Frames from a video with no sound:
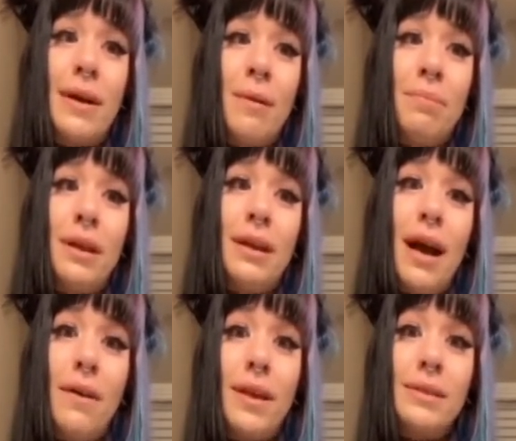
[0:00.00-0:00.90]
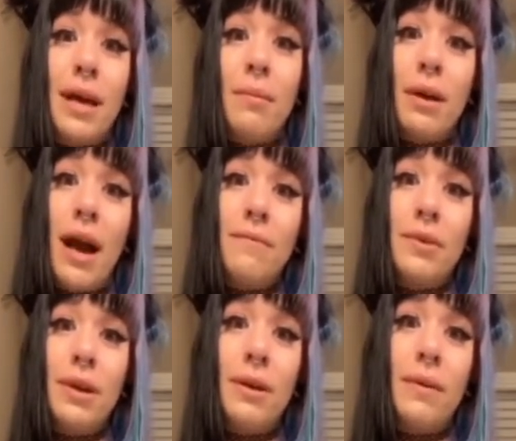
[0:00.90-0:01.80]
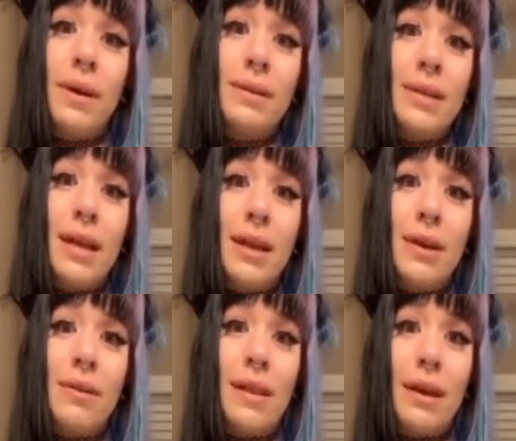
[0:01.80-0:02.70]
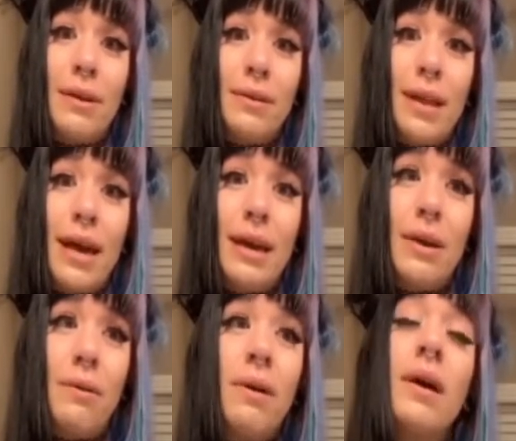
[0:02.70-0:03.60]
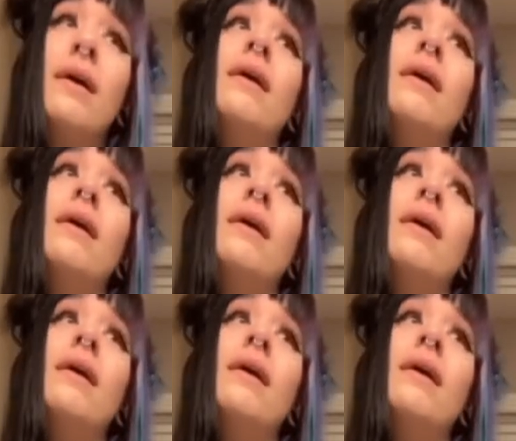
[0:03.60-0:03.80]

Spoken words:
company now that's coming after you and telling you that they don't like you.